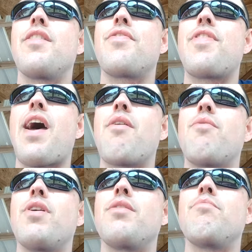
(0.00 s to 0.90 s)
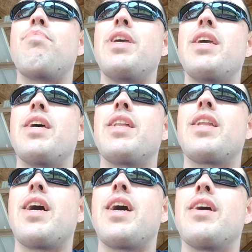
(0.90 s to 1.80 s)
that one being
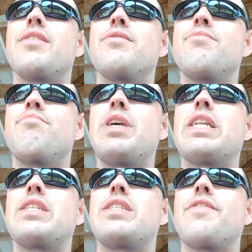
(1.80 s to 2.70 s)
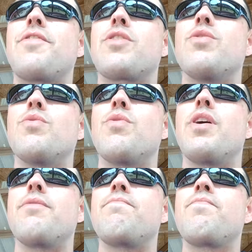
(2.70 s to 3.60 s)
a difficult one.